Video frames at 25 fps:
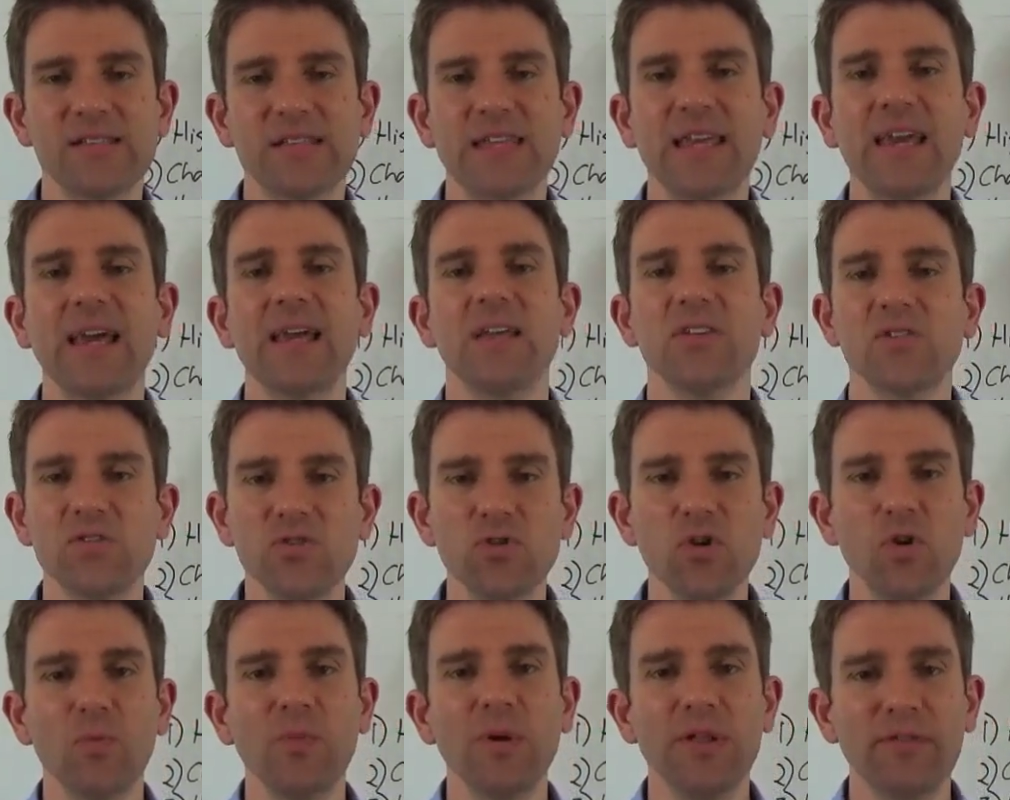The case
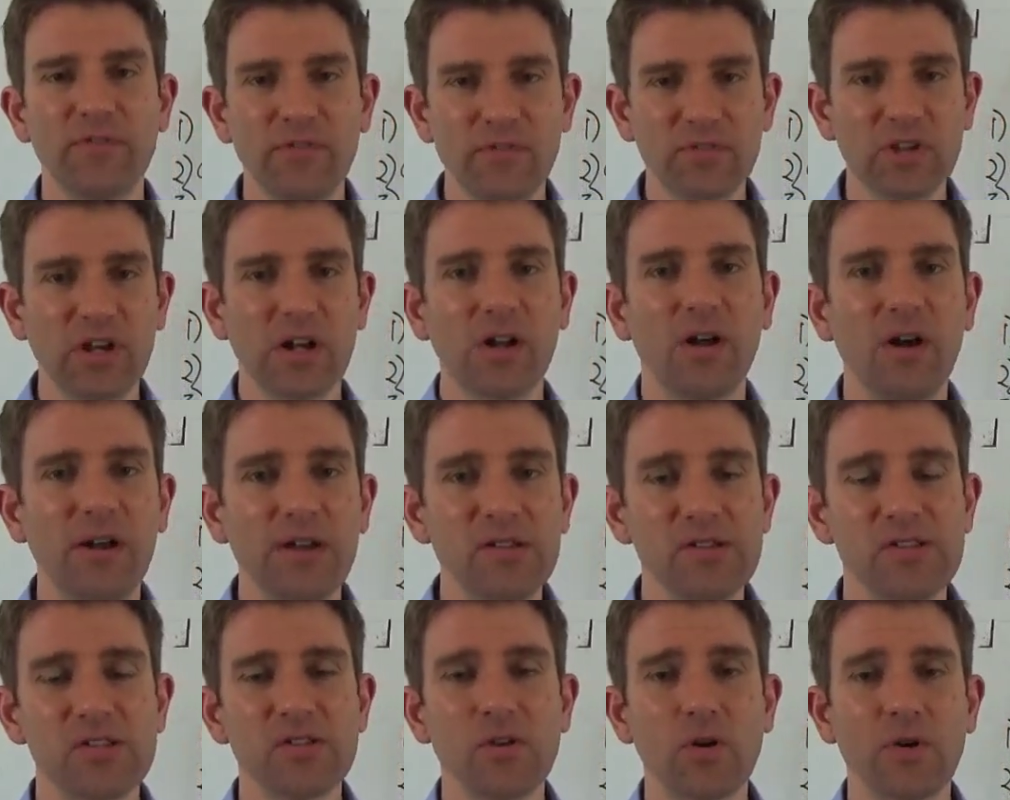normally for a decline
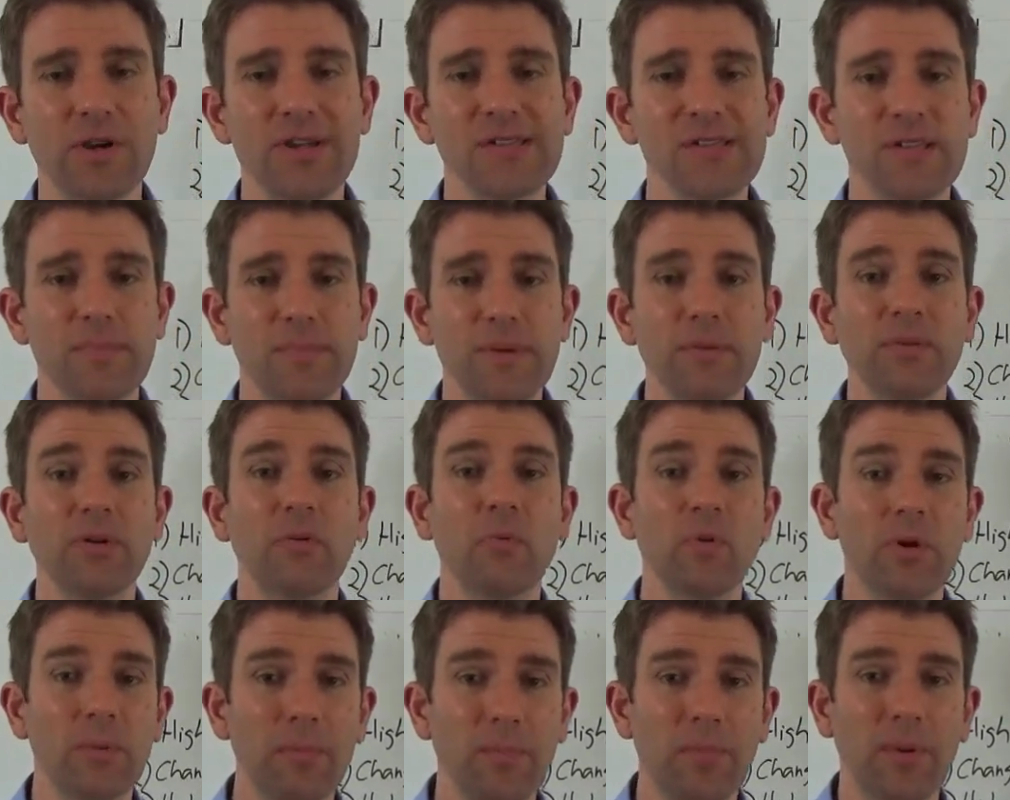in stock is that people
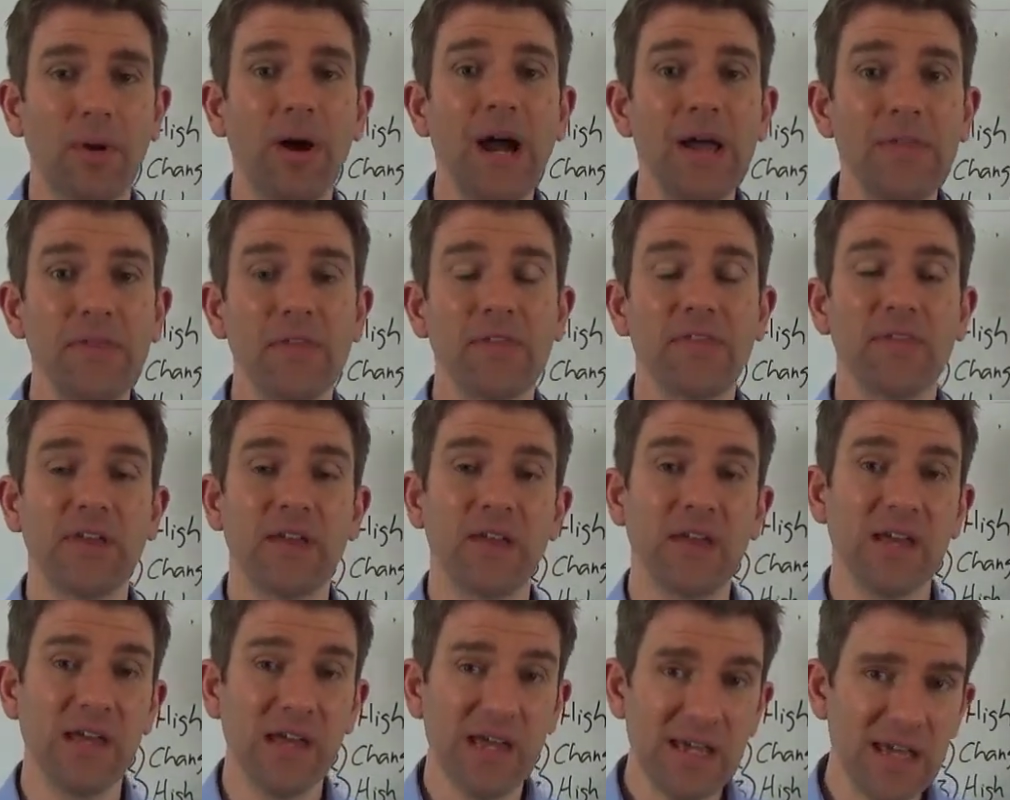don't want to buy the
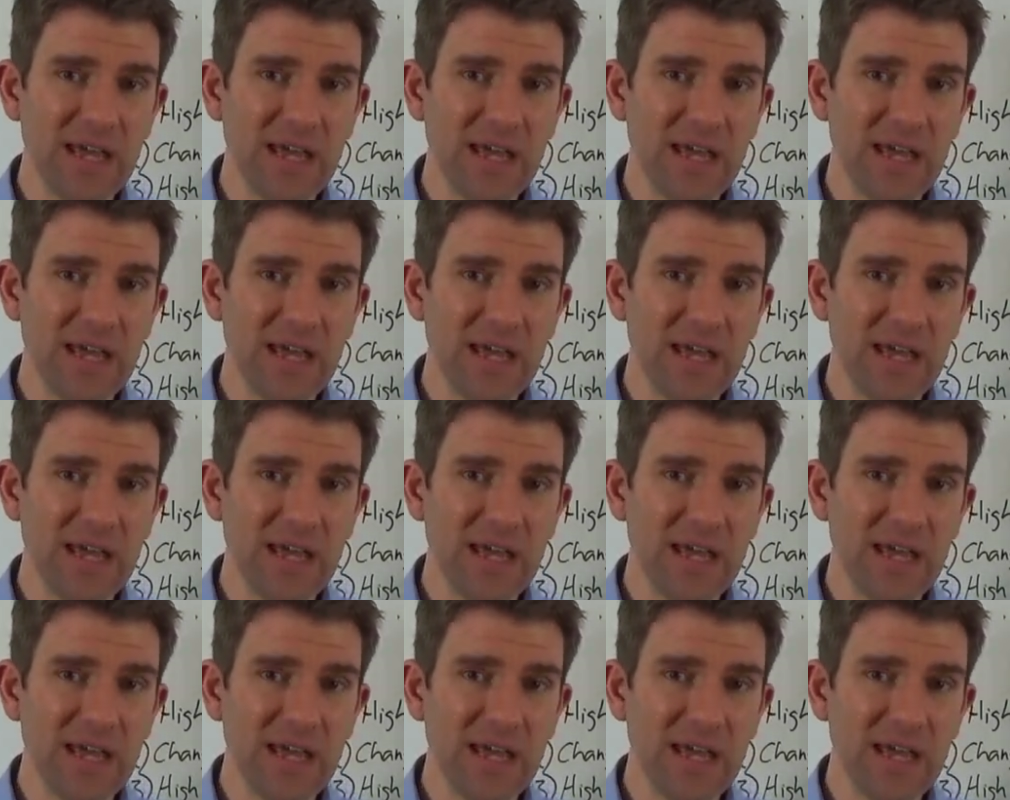thing.